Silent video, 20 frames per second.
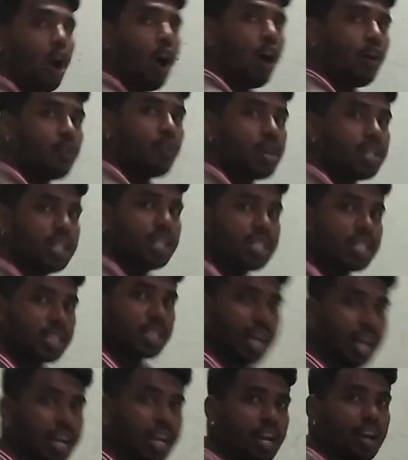over the
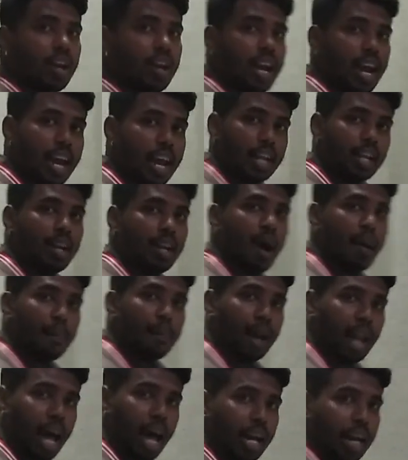state in
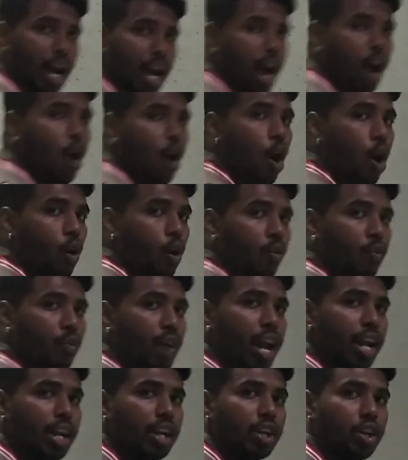Malaya, or
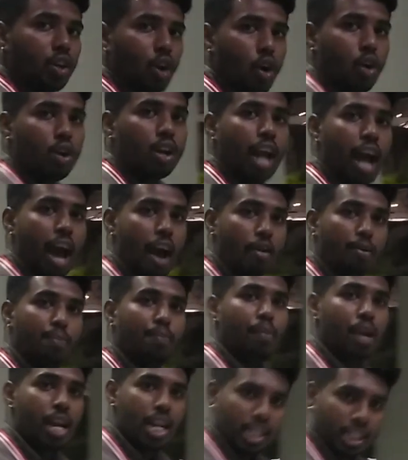well known as
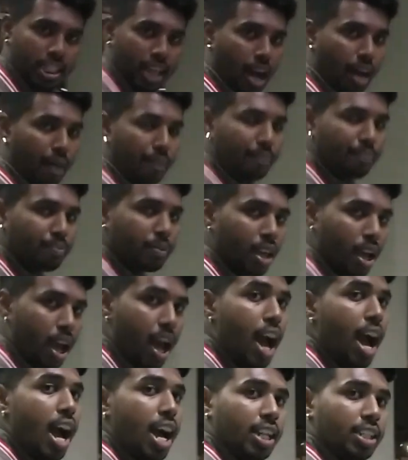Malaysia.
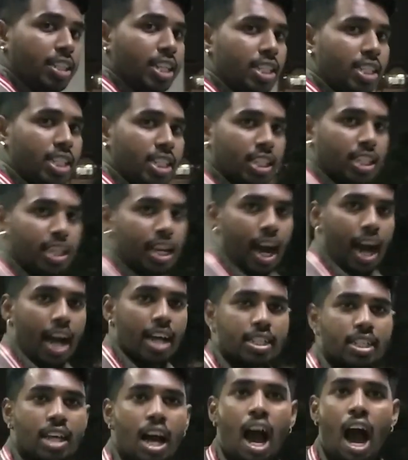This is
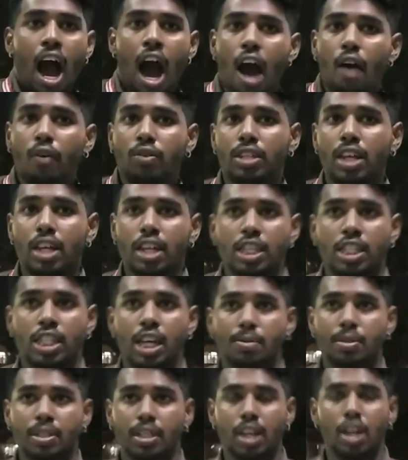guys how the
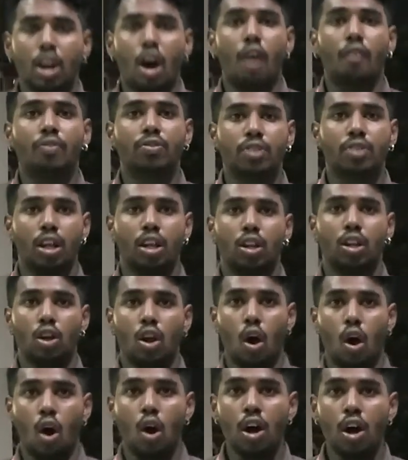reception of the
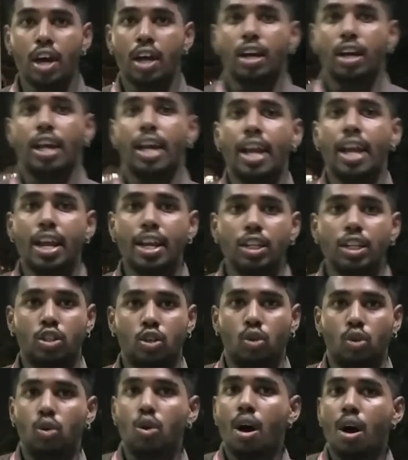law
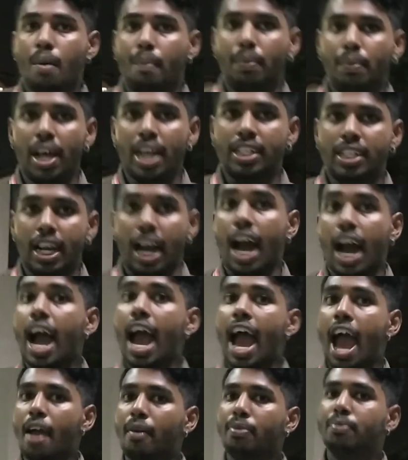into Malaysia
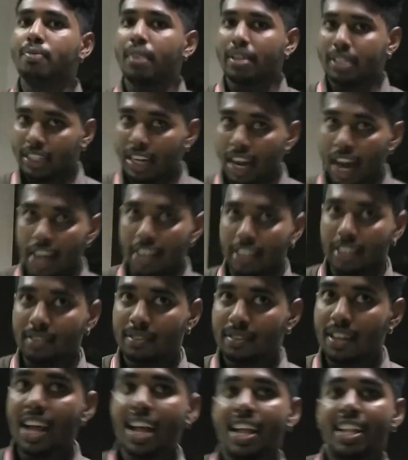has done.
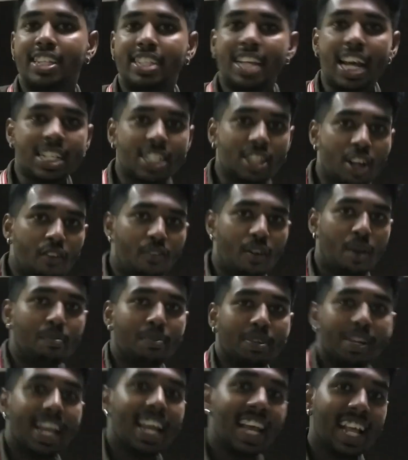That's all from
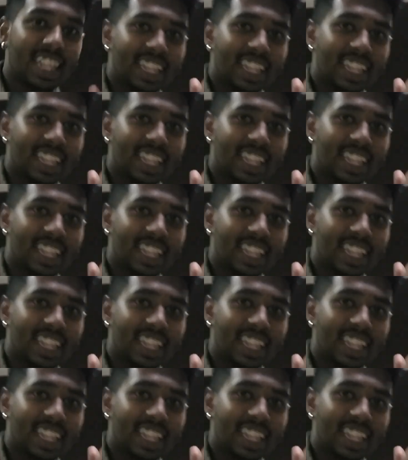me.